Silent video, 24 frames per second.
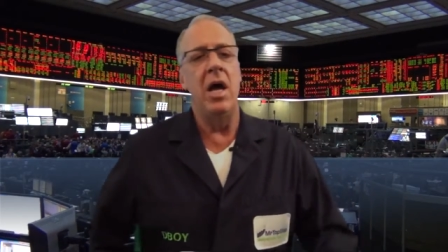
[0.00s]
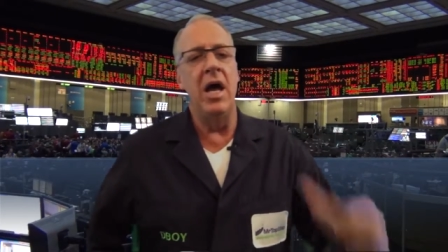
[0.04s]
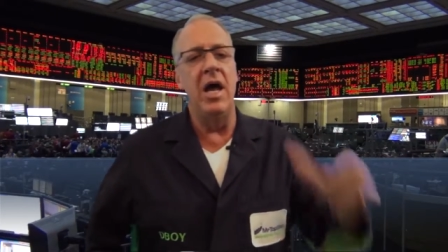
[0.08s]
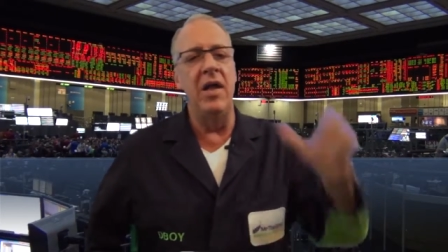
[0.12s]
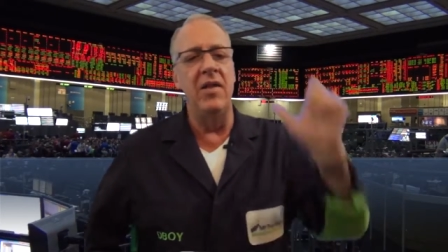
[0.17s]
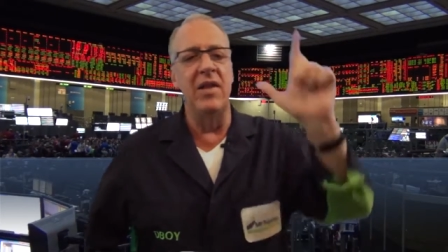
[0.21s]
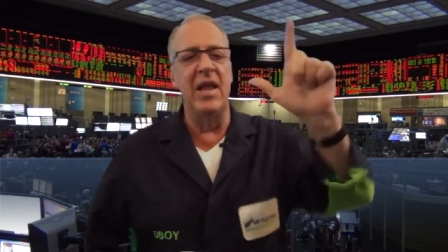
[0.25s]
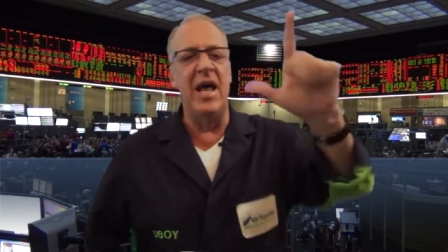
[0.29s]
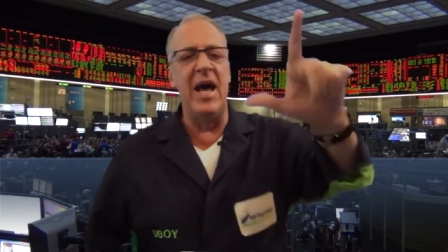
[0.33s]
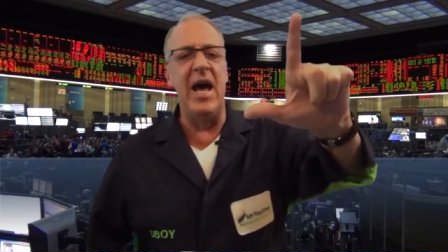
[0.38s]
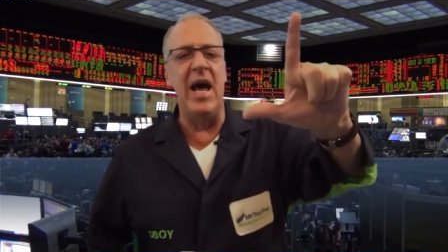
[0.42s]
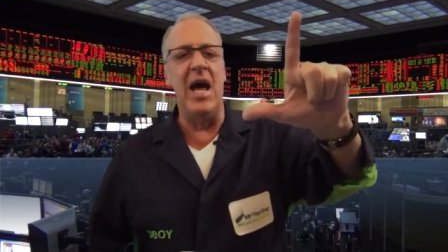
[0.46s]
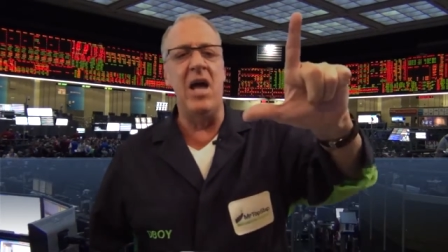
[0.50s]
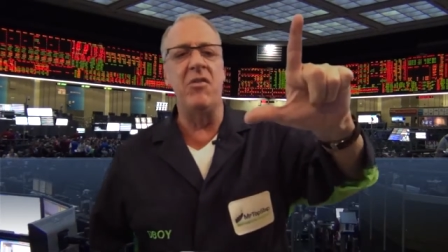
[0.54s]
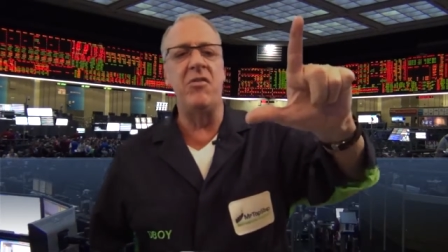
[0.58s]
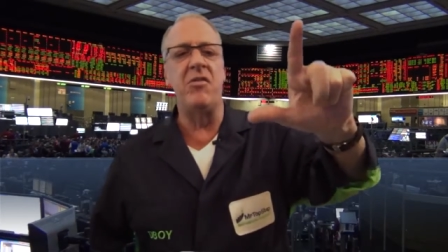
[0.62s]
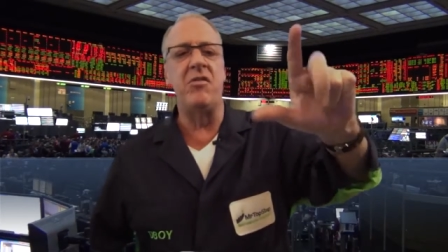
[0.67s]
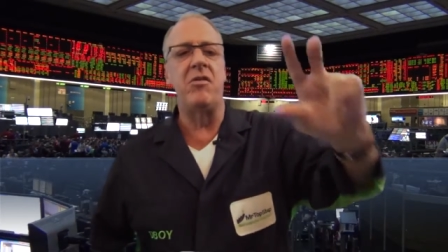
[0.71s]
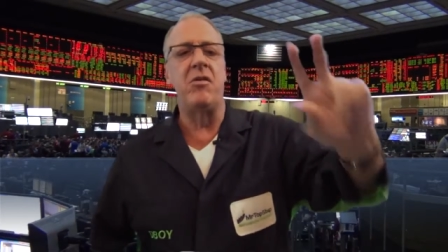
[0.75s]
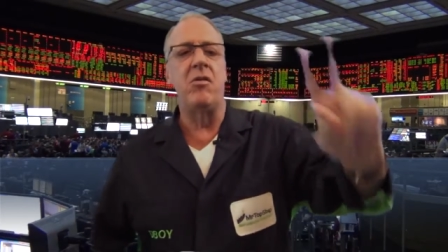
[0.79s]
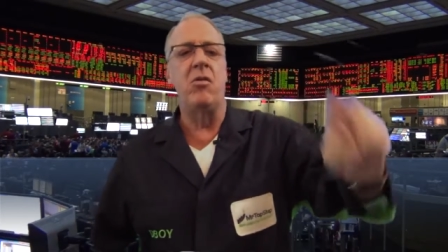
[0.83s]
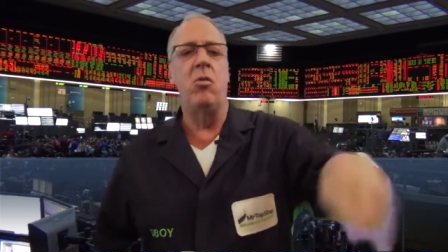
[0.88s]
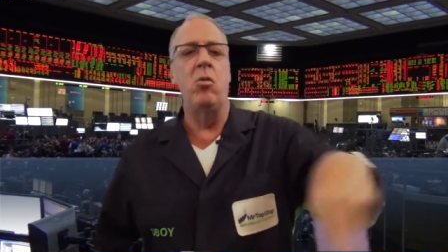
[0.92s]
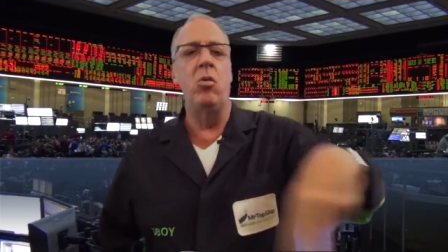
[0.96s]
And
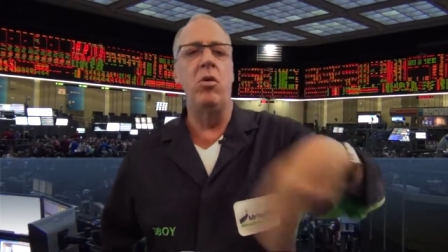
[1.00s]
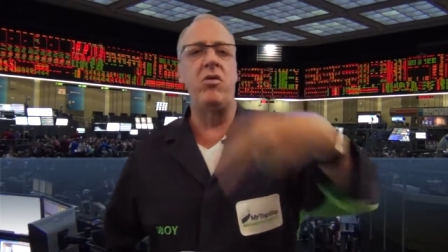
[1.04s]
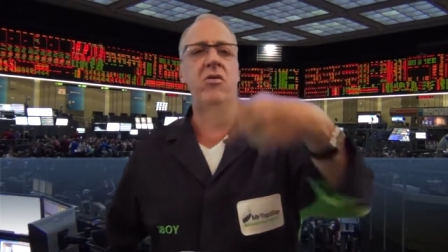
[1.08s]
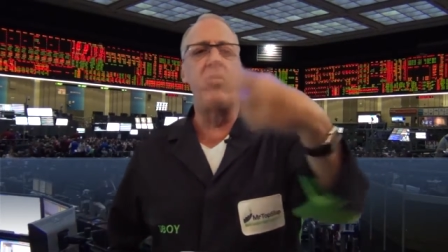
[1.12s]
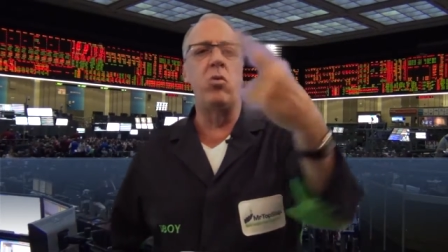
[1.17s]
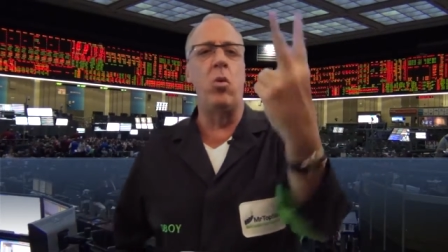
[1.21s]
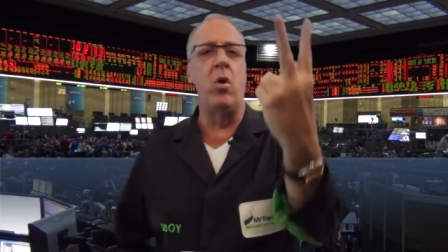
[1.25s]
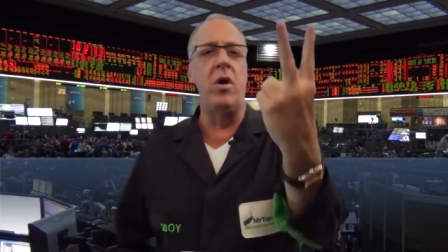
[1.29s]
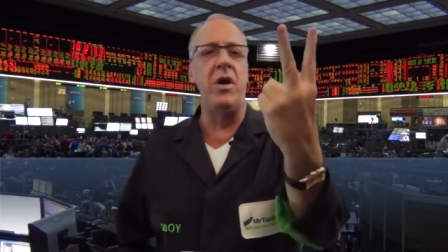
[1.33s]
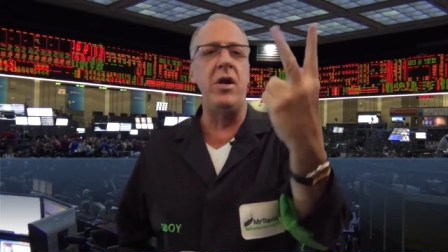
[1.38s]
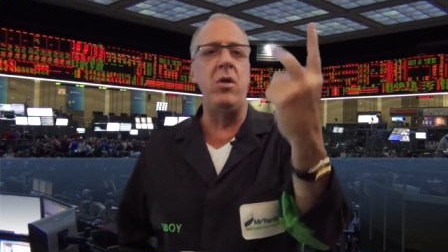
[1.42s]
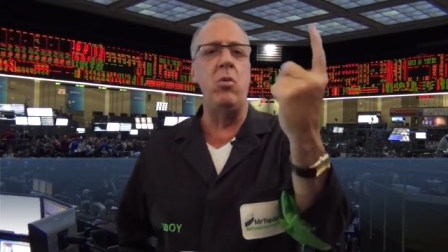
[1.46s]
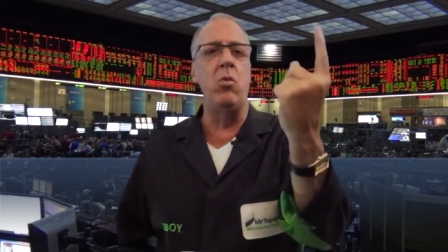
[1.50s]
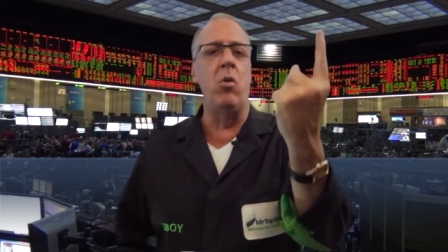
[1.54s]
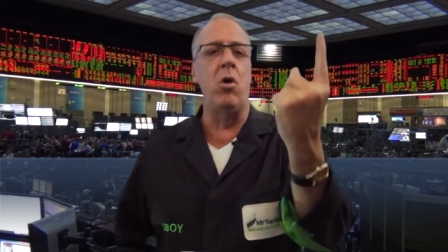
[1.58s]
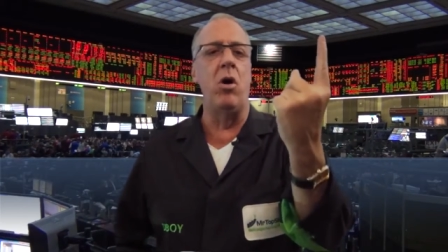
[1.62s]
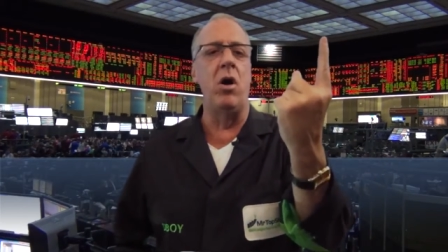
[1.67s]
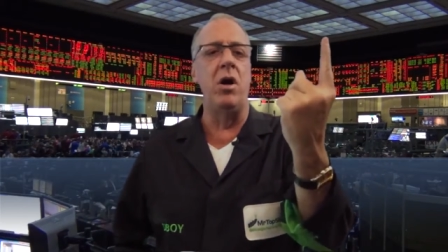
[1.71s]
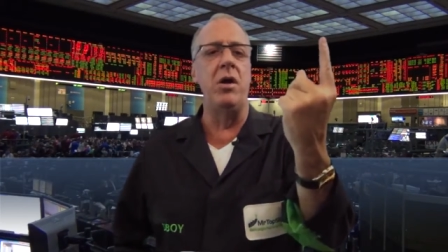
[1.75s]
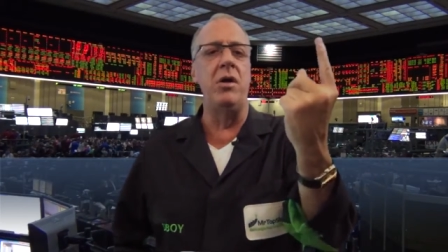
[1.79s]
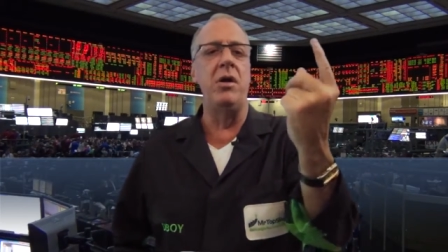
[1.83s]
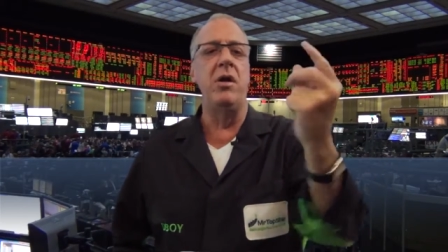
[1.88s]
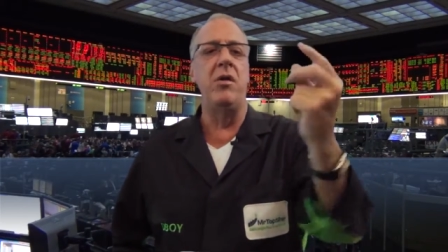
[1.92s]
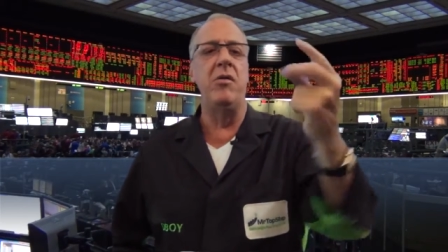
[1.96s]
last, we're
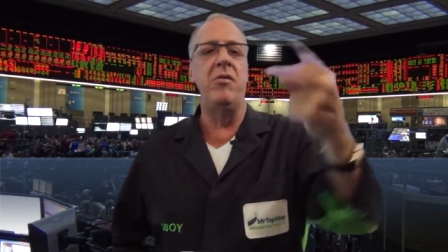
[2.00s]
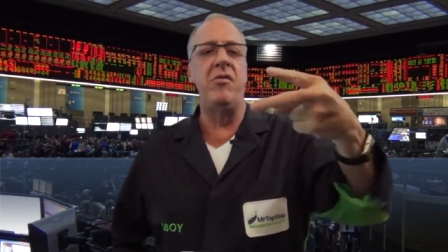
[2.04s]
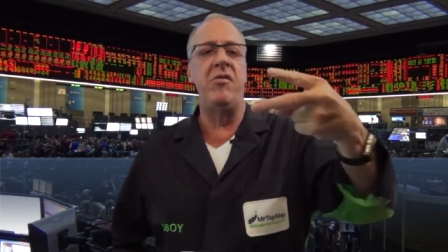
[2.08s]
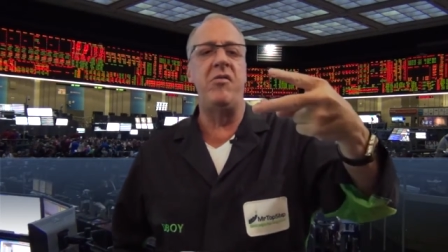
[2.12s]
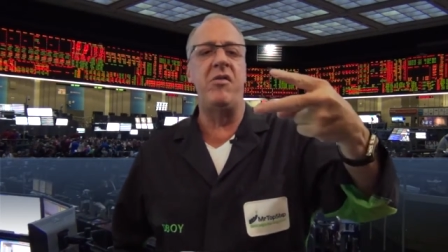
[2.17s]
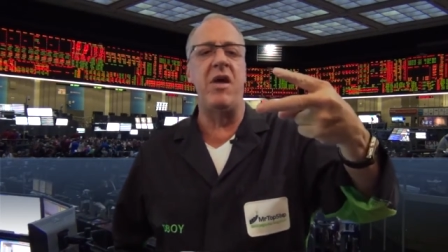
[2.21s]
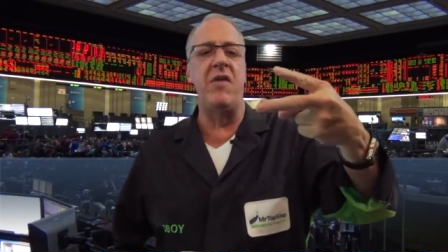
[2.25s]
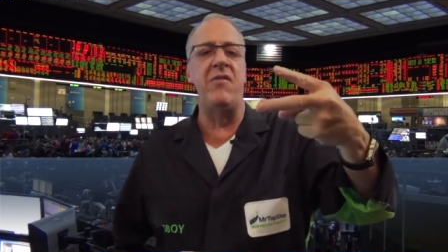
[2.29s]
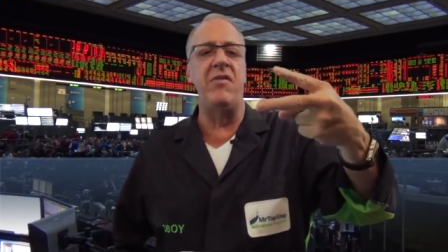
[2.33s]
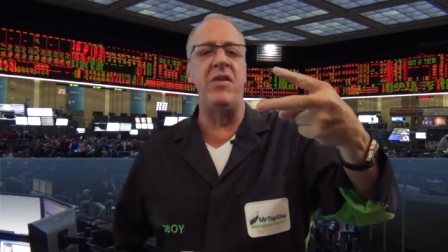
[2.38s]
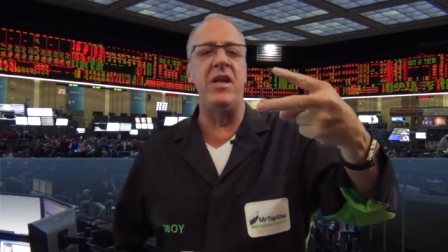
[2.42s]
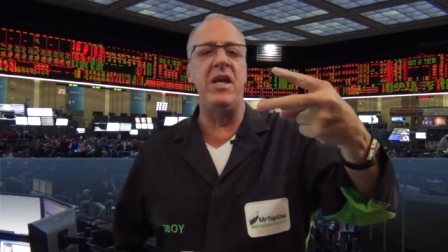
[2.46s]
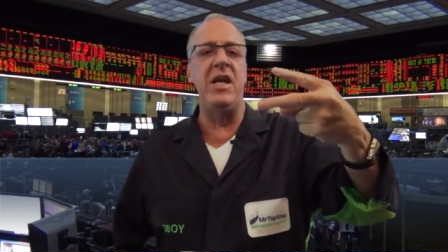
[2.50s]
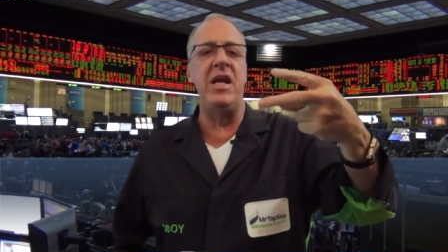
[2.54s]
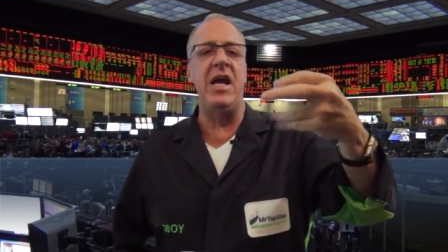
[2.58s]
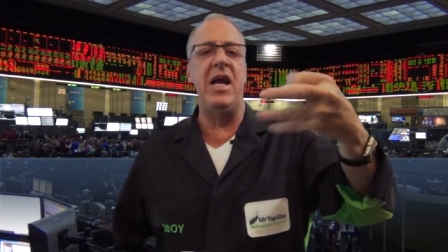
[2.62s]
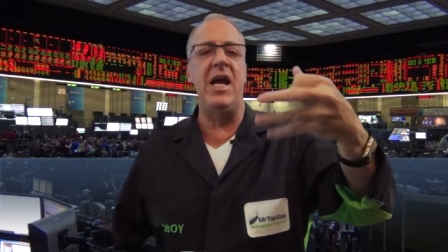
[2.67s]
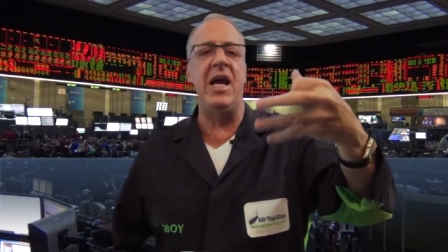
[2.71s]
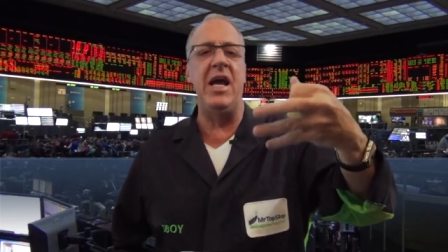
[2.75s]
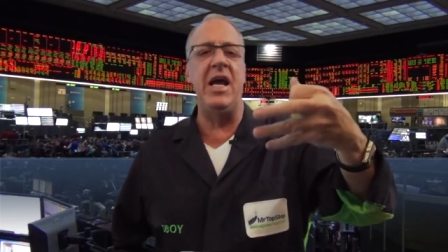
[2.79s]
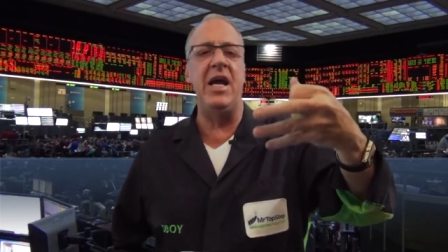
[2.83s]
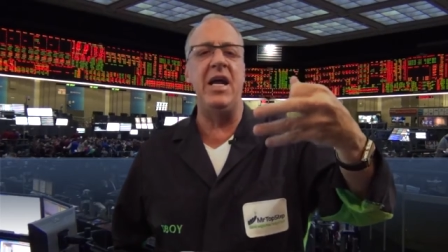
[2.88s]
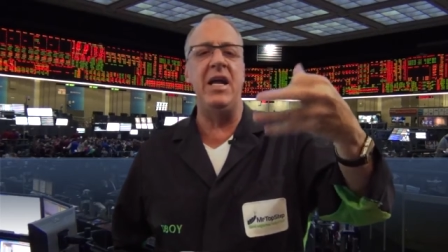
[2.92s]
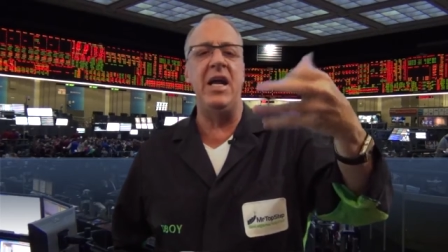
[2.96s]

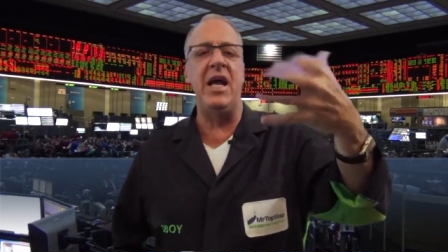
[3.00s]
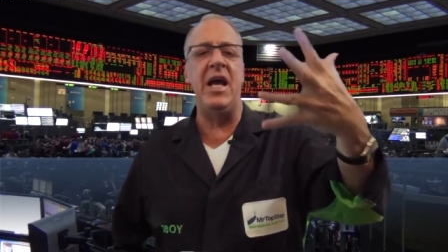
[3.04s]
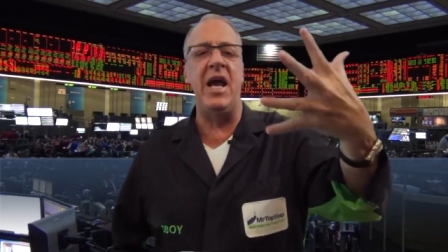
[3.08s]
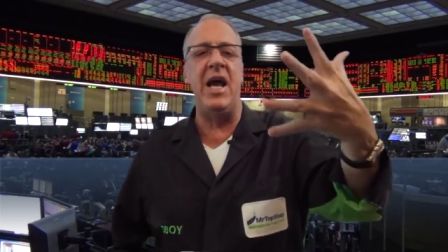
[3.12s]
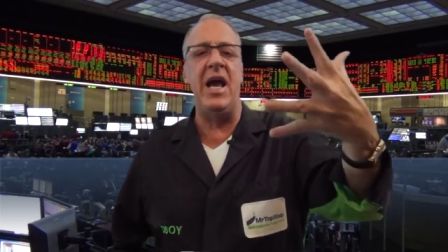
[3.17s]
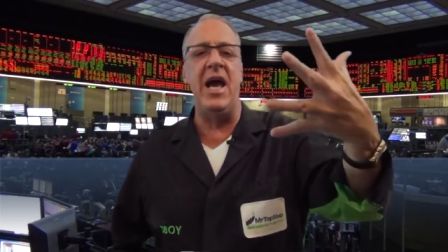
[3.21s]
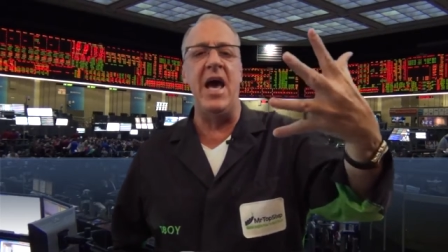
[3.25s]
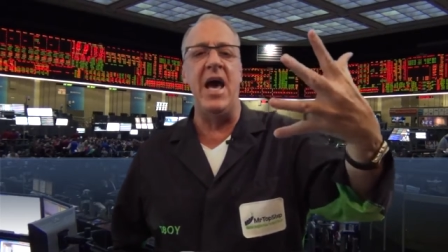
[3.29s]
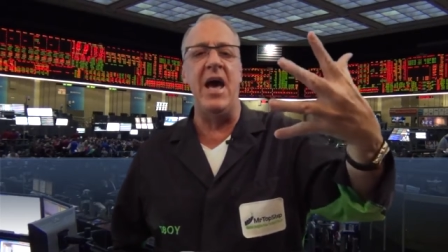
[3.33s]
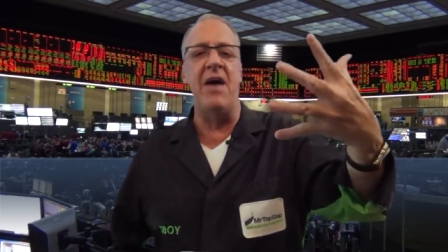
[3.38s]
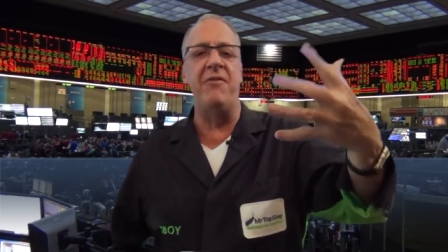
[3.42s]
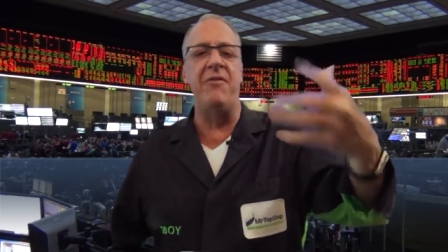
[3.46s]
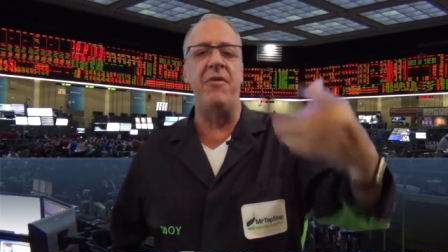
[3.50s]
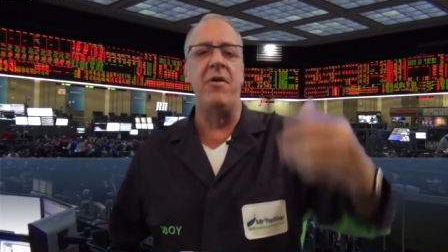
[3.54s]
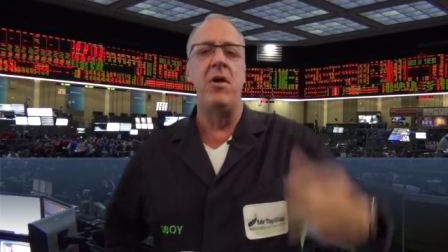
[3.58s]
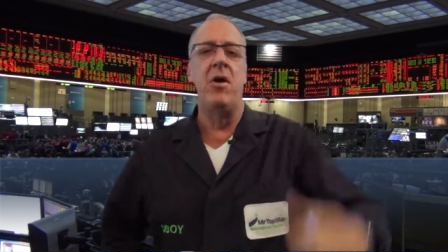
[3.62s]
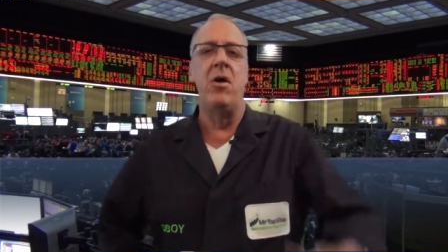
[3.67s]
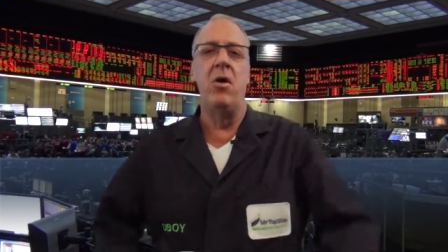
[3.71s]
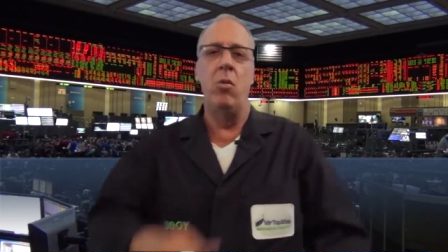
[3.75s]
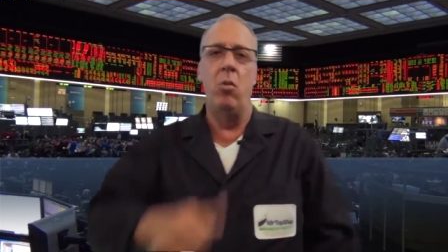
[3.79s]
2178.5.